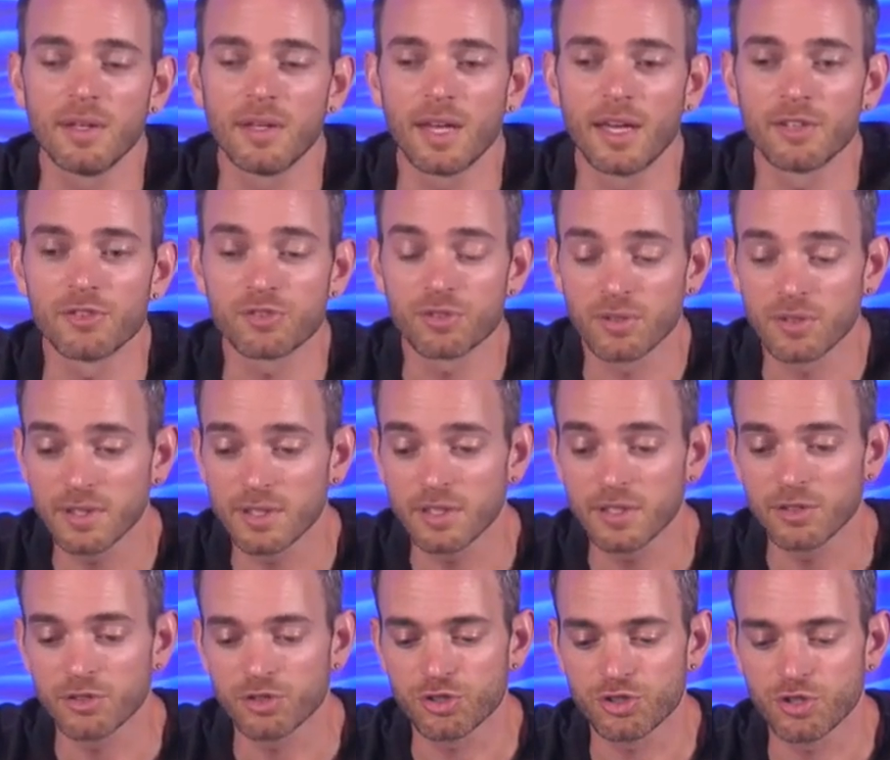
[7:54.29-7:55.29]
and
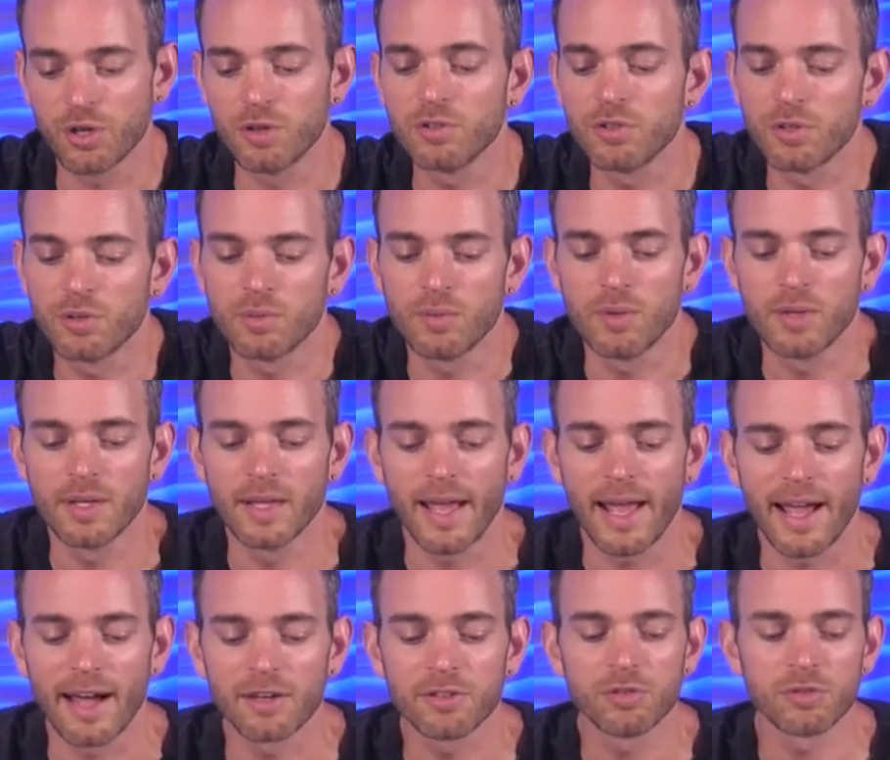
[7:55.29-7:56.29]
surely show you
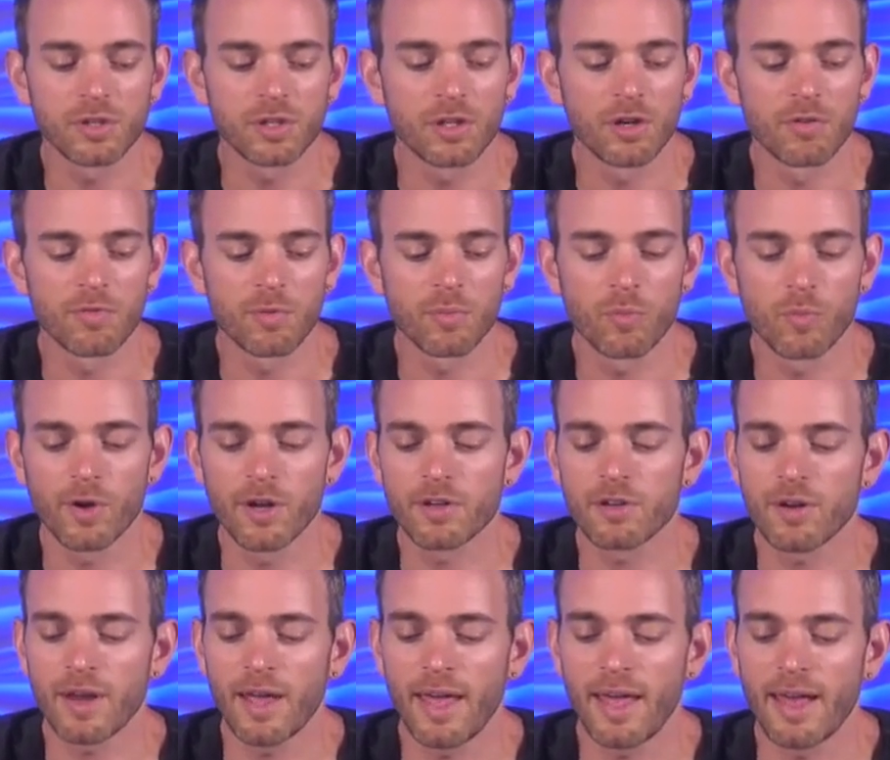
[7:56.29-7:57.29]
how you can go from where
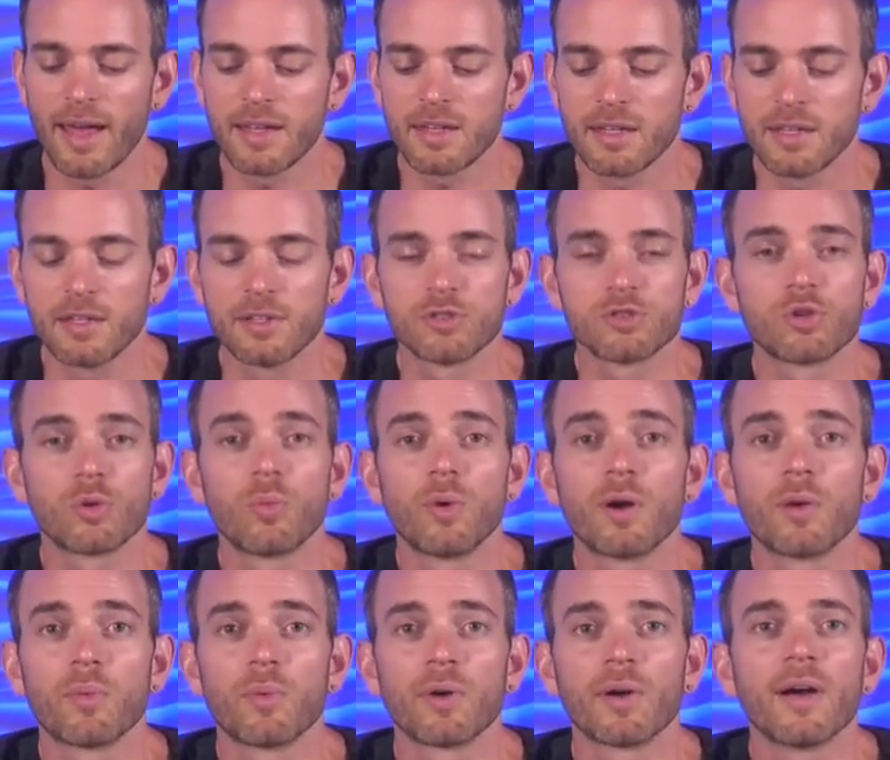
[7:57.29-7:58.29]
you're at to
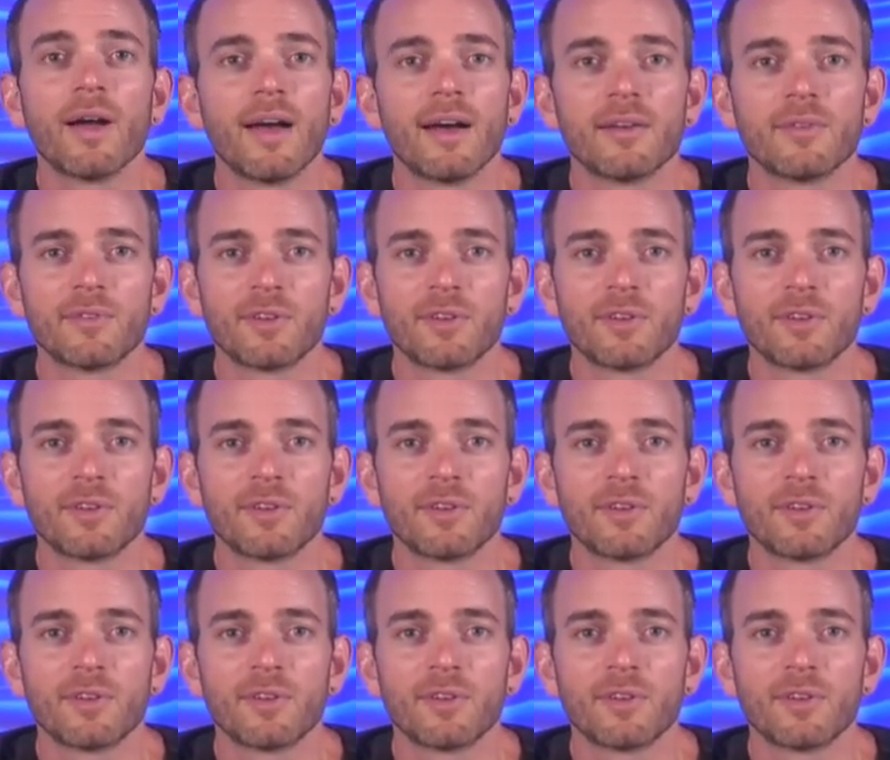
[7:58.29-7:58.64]
where we're at.